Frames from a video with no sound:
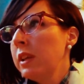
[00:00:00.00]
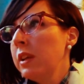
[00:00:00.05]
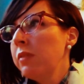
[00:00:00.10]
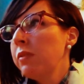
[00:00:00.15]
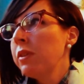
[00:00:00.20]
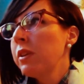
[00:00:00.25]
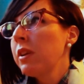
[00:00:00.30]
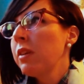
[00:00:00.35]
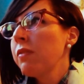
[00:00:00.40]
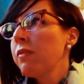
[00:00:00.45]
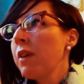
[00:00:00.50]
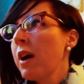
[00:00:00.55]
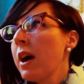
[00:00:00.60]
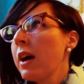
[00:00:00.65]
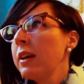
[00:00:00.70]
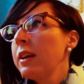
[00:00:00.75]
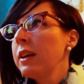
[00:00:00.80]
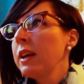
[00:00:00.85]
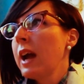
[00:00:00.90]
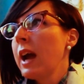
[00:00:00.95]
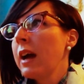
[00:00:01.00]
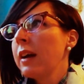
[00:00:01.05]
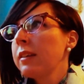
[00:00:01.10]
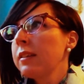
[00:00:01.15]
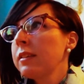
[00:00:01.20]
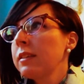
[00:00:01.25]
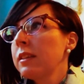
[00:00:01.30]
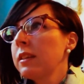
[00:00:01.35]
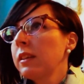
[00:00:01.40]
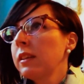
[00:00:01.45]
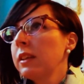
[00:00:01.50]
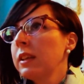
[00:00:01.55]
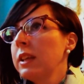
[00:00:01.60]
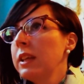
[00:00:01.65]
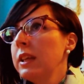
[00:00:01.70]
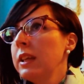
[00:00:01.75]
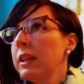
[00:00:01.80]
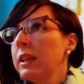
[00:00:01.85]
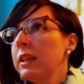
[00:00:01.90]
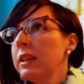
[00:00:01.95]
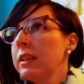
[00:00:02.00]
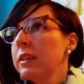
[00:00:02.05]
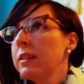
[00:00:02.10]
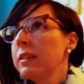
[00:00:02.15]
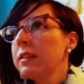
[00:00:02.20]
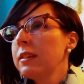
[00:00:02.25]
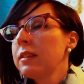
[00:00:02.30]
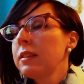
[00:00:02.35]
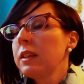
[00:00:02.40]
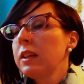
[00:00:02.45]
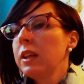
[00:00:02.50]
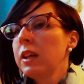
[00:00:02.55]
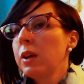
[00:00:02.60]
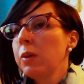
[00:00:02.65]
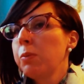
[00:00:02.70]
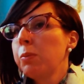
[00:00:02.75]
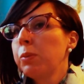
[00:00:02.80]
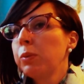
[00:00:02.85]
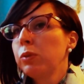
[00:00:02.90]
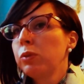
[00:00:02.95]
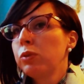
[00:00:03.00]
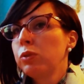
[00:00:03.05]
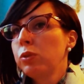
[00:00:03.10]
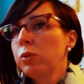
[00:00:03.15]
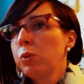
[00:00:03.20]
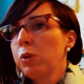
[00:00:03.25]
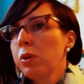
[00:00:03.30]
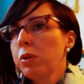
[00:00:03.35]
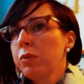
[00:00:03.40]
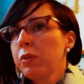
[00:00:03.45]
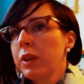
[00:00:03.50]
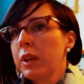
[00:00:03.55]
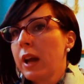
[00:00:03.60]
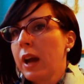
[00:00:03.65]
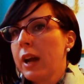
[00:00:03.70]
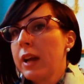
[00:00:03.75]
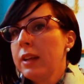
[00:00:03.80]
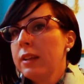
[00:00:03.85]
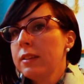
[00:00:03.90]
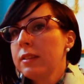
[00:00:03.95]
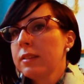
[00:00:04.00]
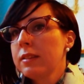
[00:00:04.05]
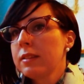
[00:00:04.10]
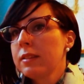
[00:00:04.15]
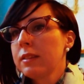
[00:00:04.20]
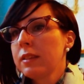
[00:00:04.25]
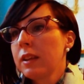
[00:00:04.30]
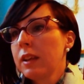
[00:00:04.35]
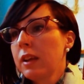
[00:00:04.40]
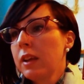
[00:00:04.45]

even if I accidentally skip 2 or 3 nights